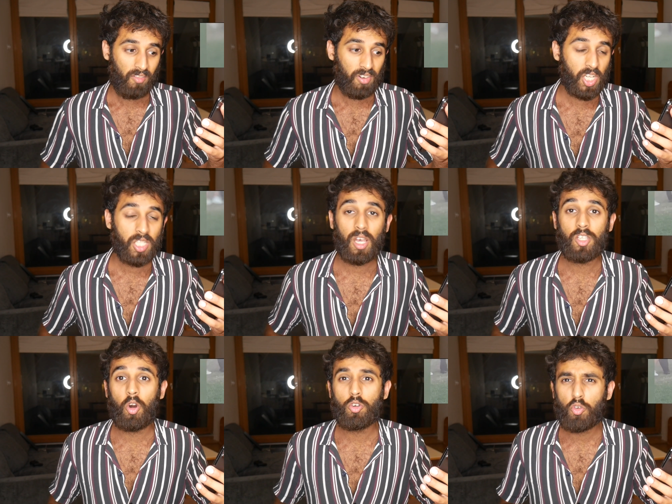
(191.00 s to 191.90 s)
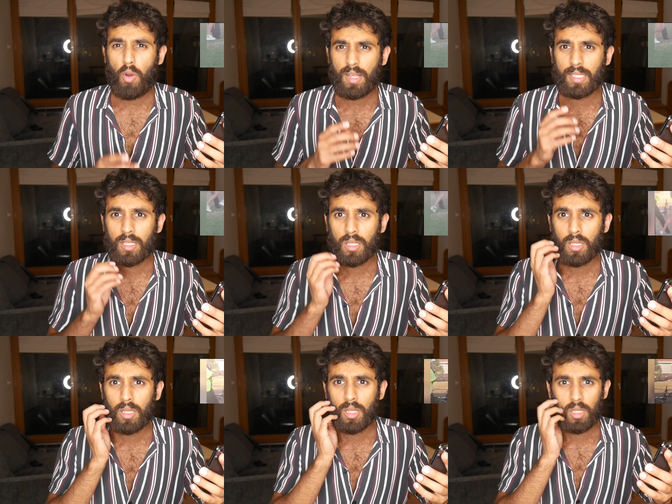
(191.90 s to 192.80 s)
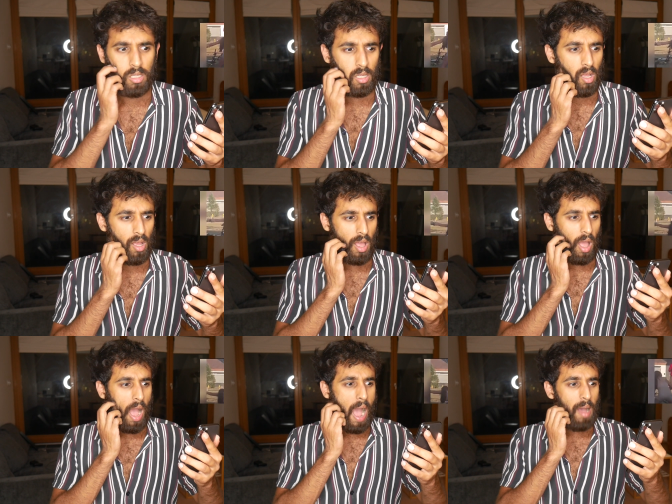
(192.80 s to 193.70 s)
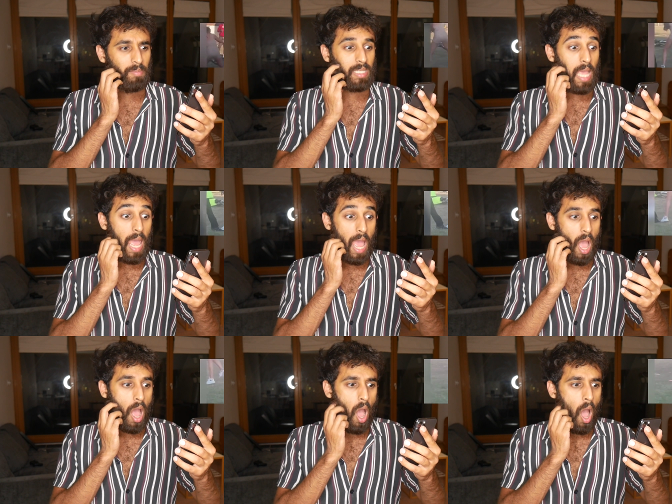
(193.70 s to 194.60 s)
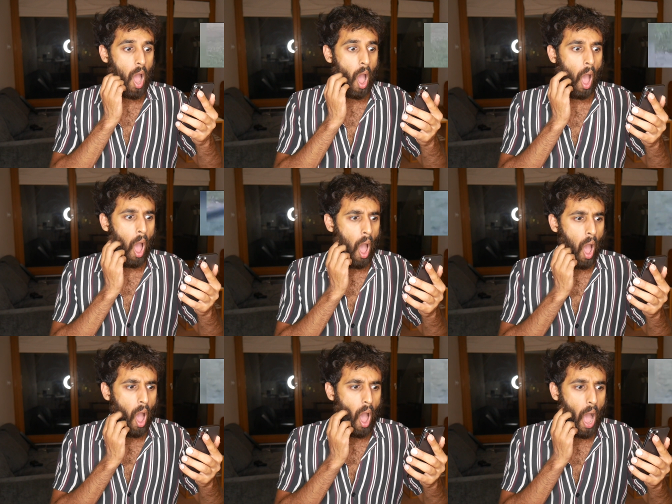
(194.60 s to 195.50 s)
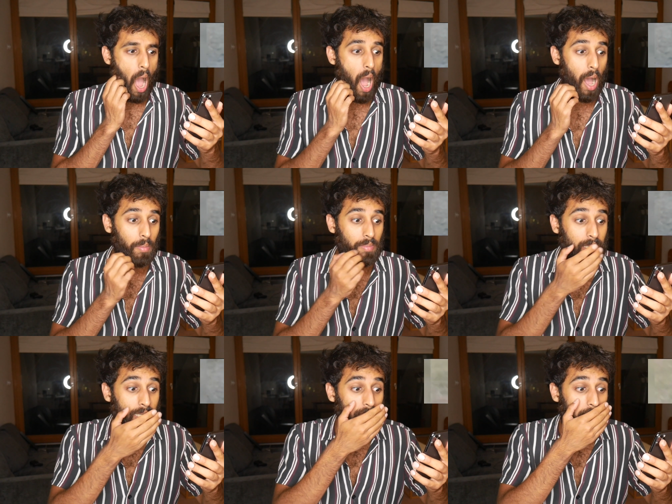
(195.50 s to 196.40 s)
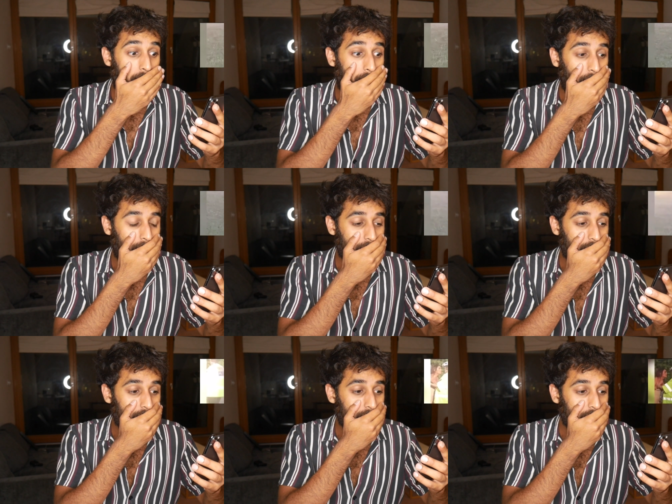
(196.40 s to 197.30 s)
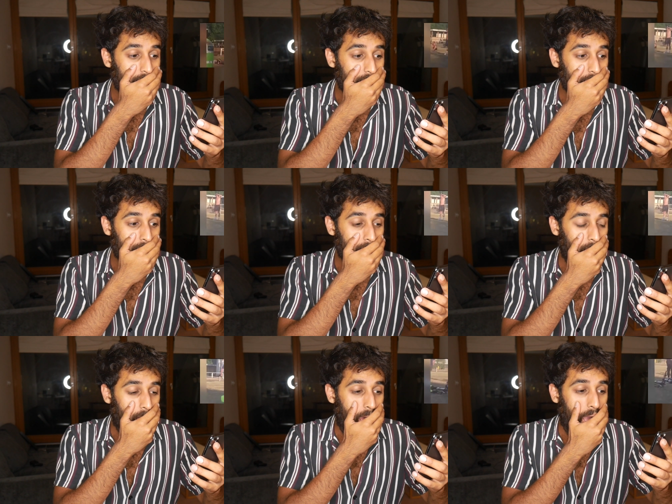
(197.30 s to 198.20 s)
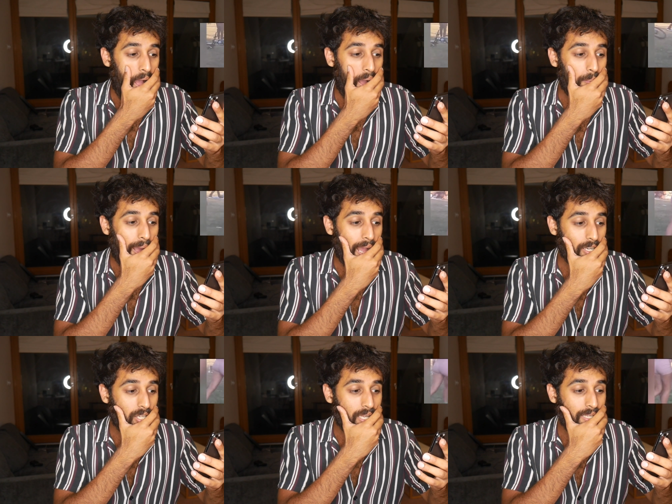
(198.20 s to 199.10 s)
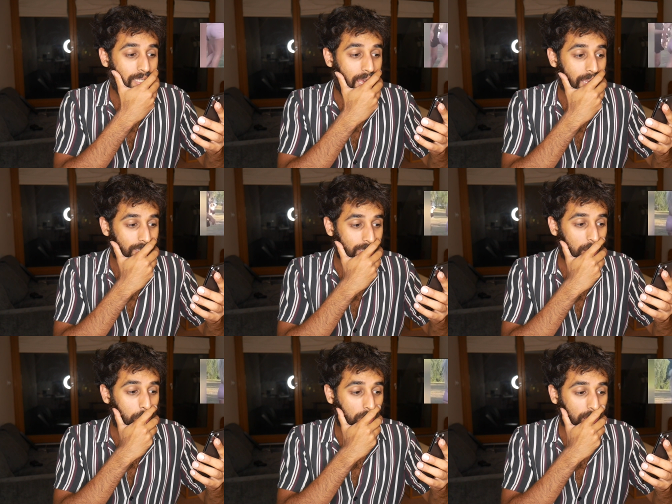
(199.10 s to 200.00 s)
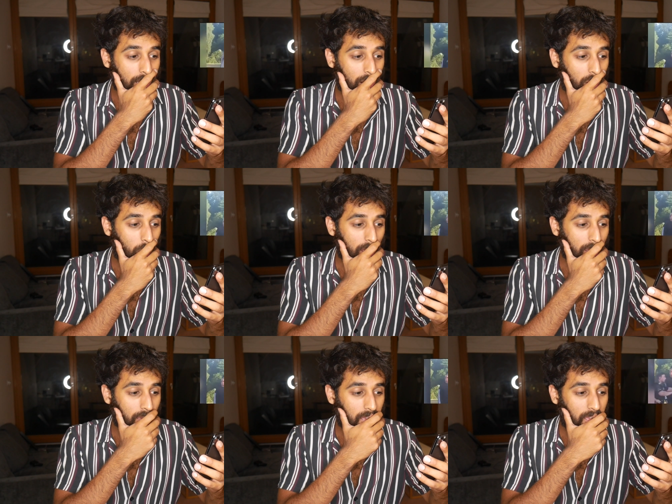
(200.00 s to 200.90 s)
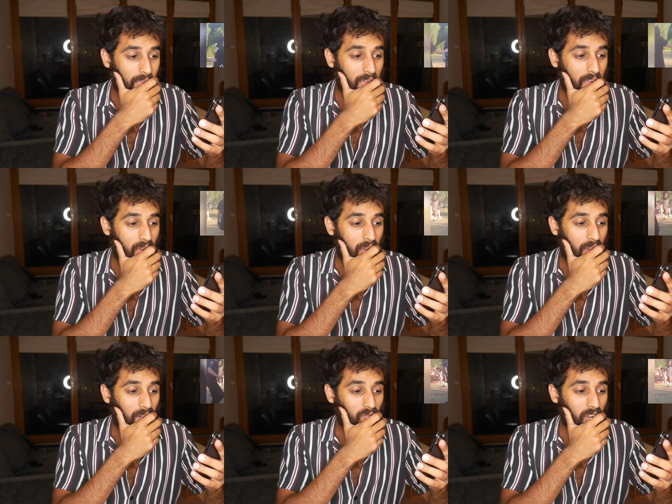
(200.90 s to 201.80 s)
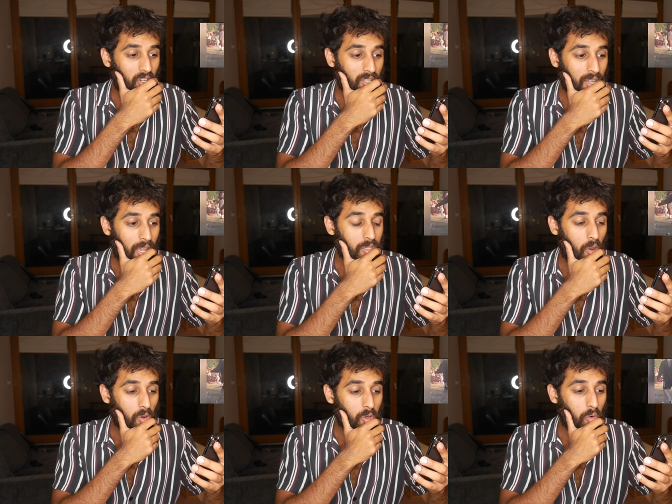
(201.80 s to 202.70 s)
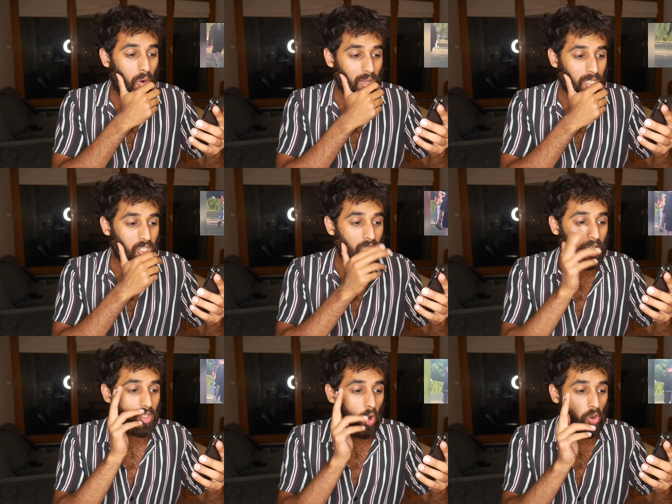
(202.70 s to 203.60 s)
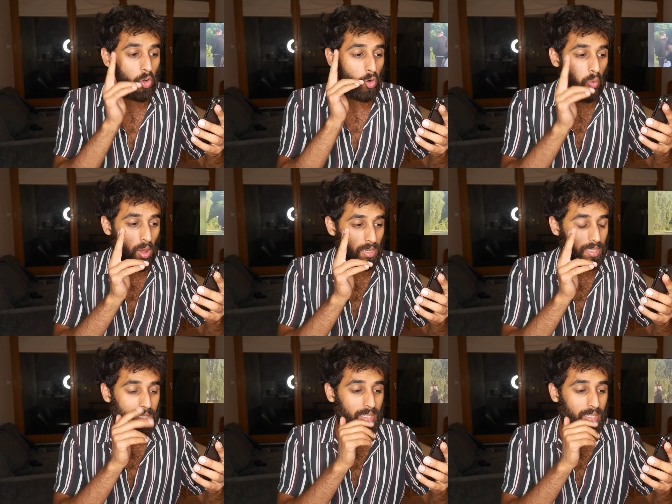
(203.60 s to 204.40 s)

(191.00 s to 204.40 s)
Oh, das on crud. I'm dead. I'm dead. I'm actually dead. They're pulling that girl away. Francesca is on crud. She is on crud.